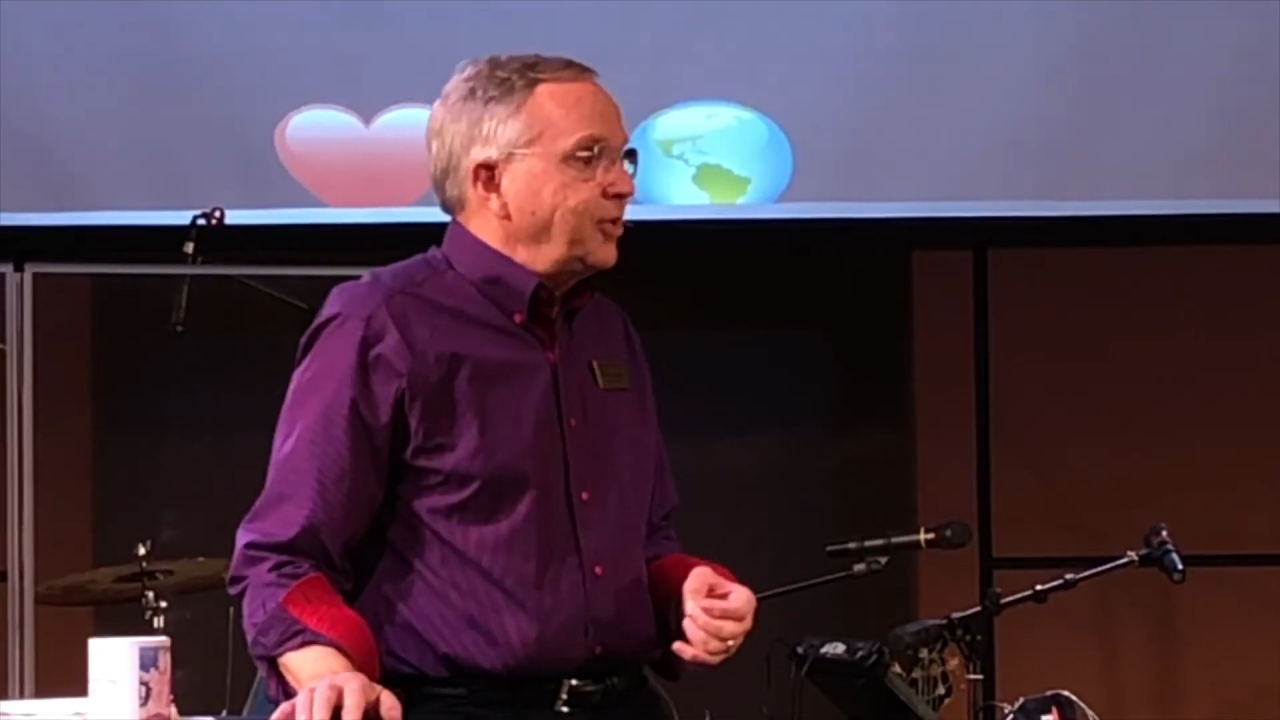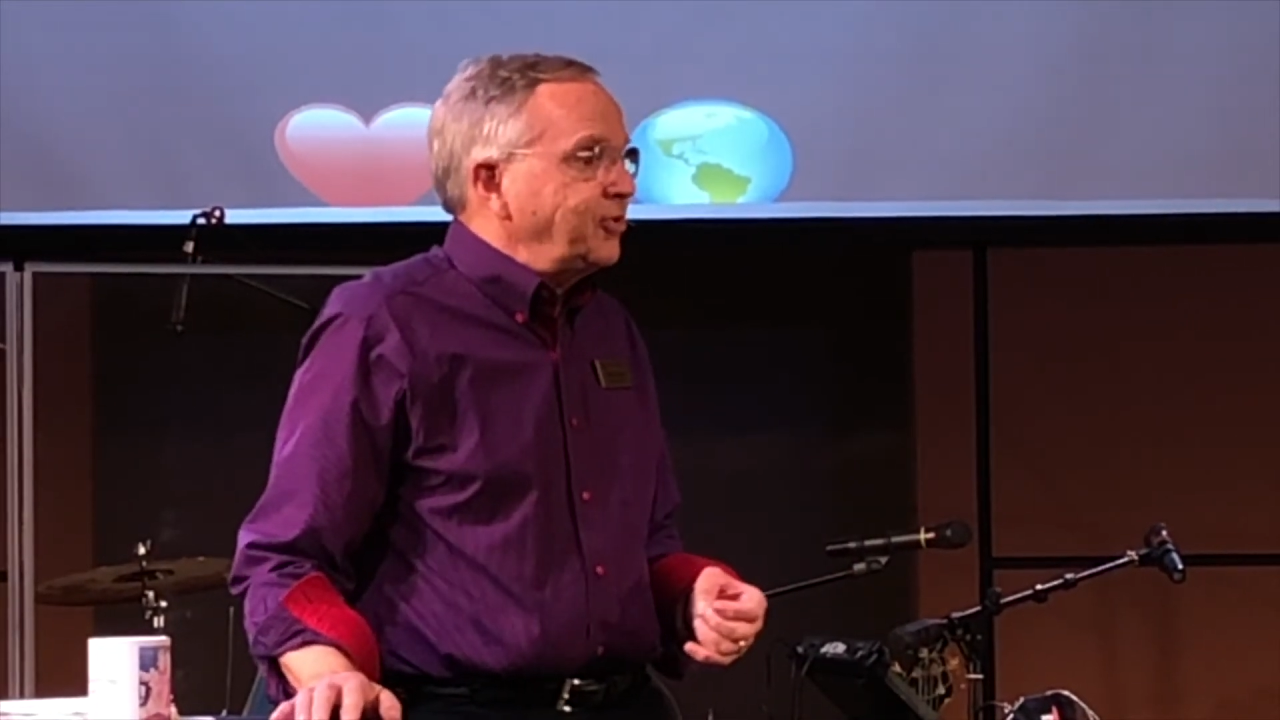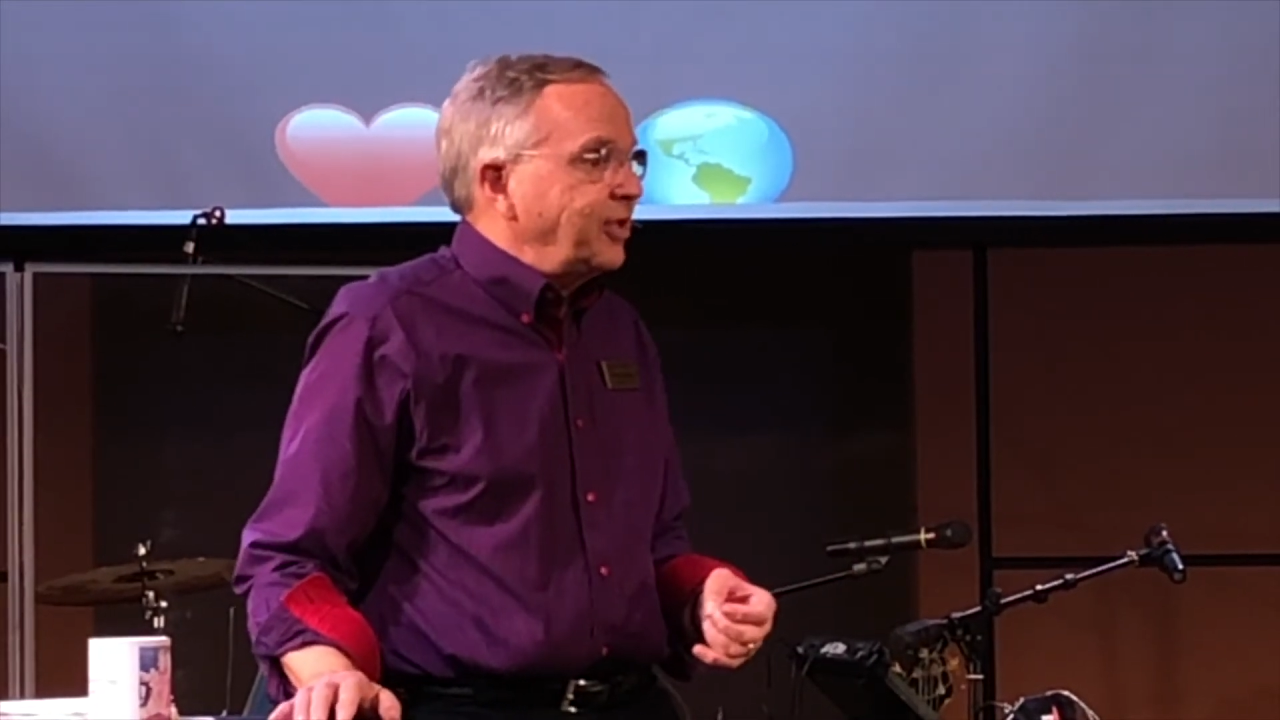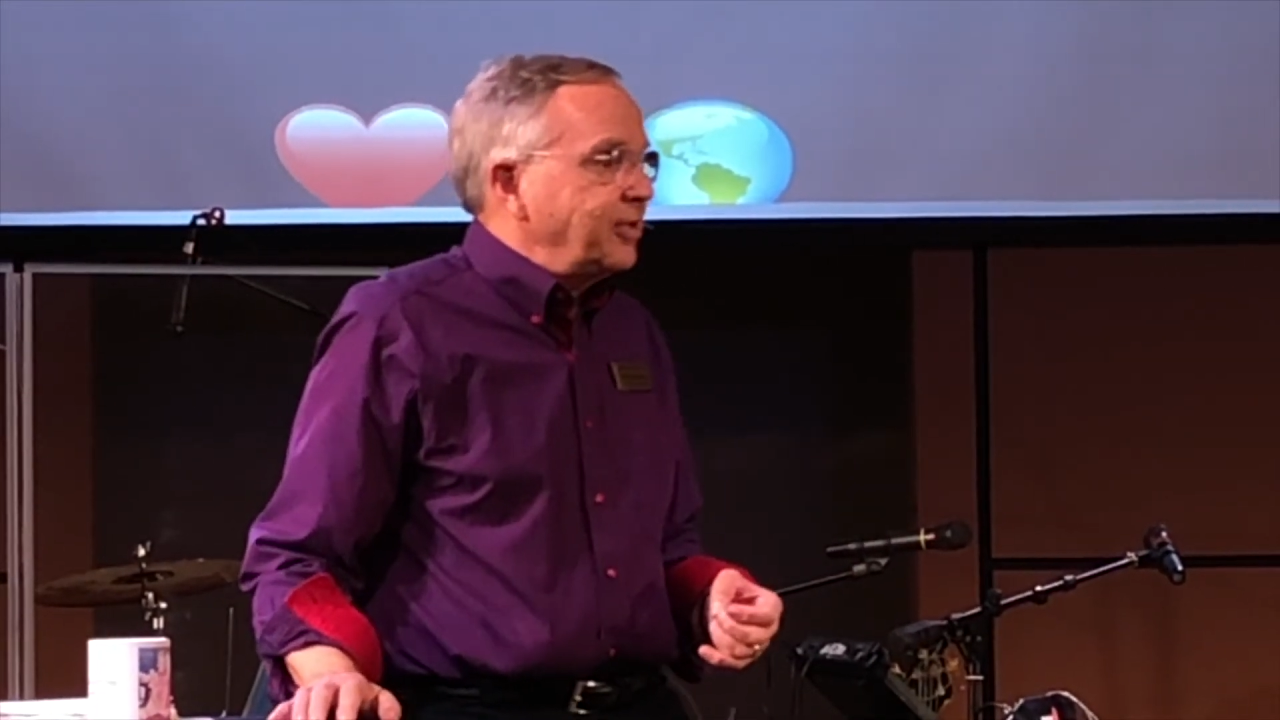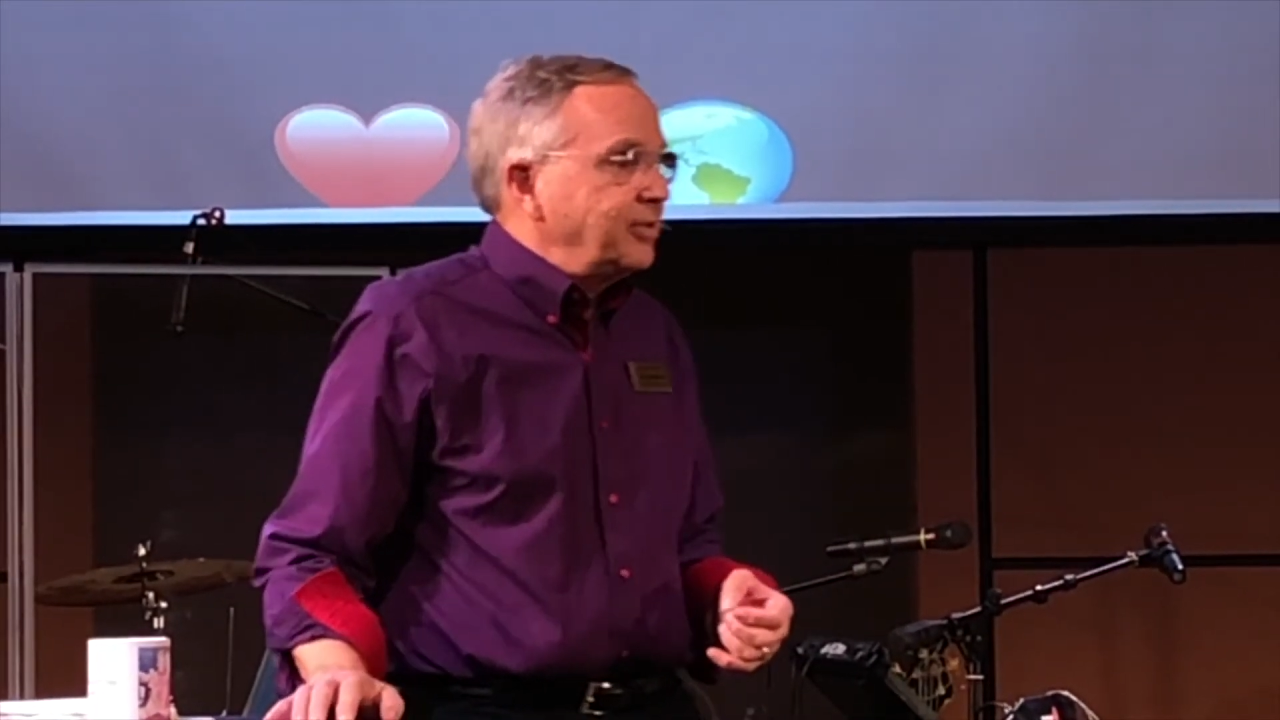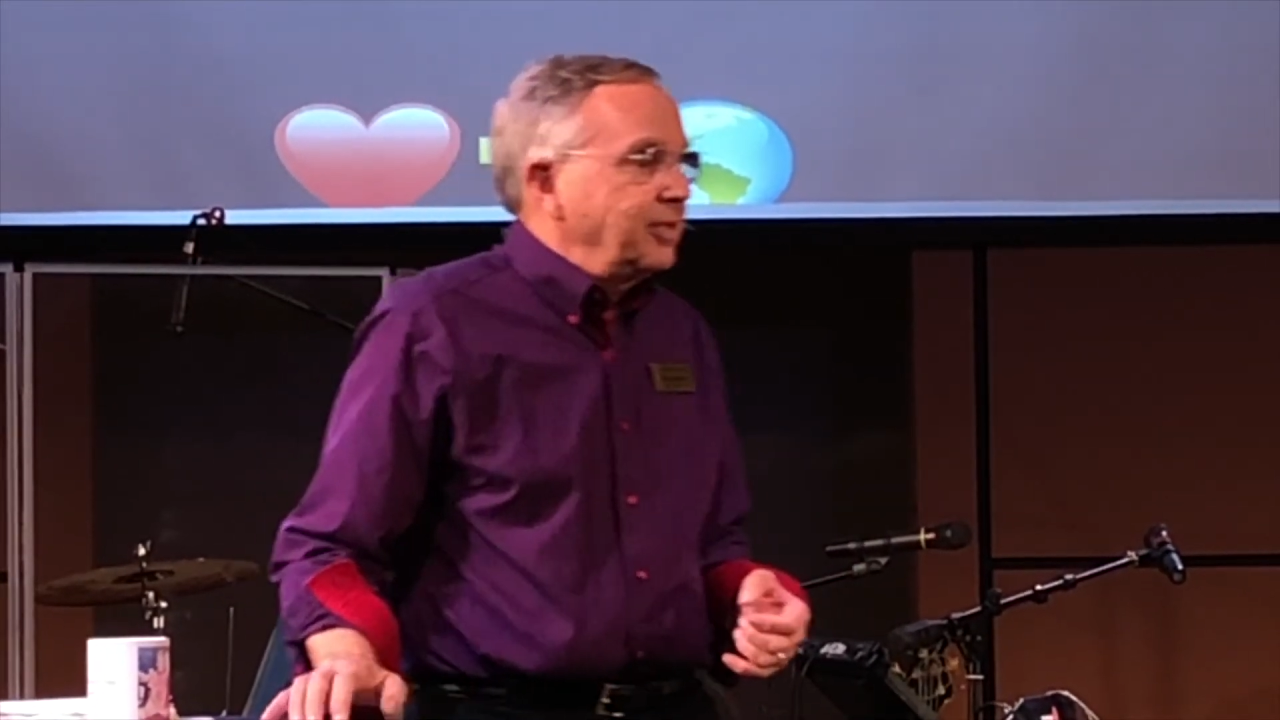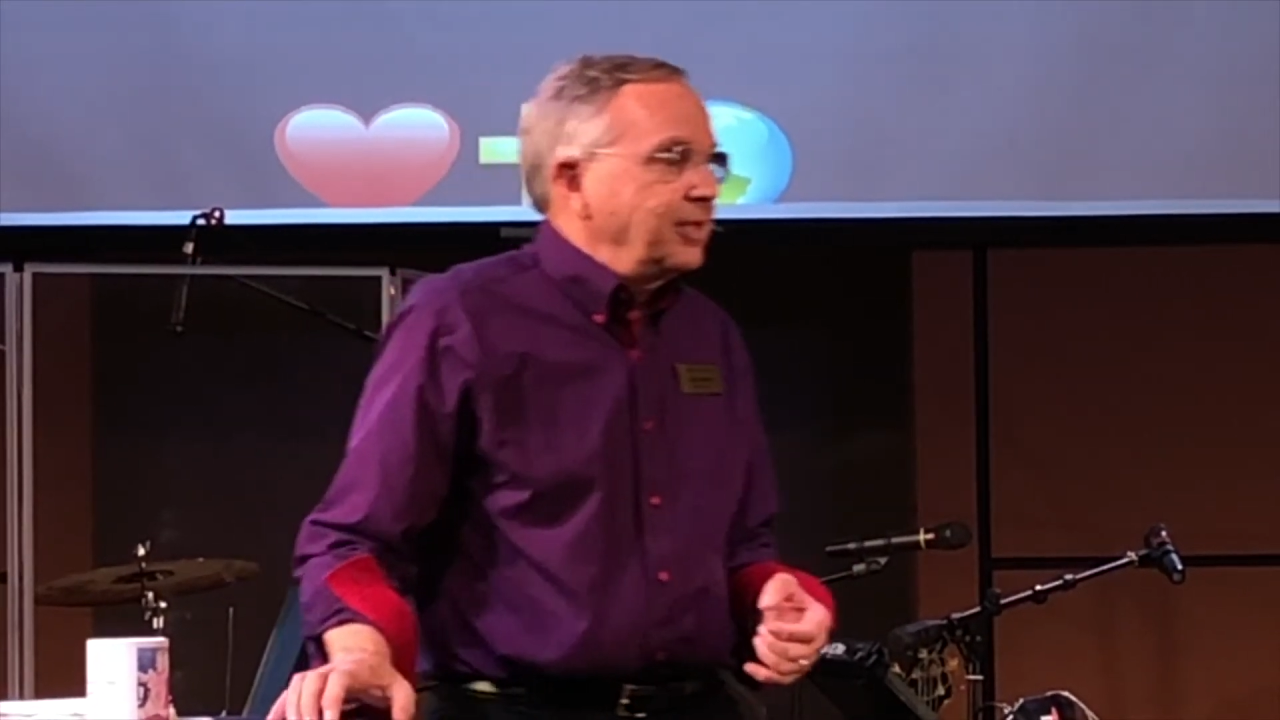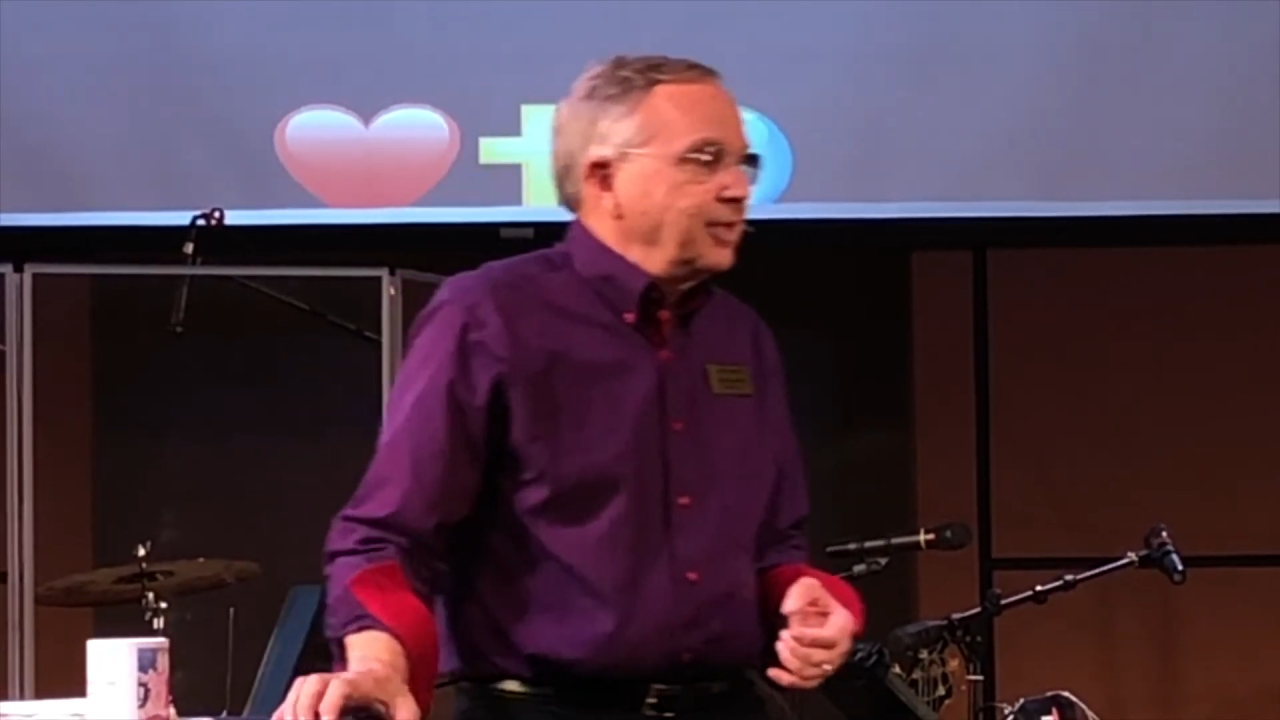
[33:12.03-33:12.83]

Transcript: He says,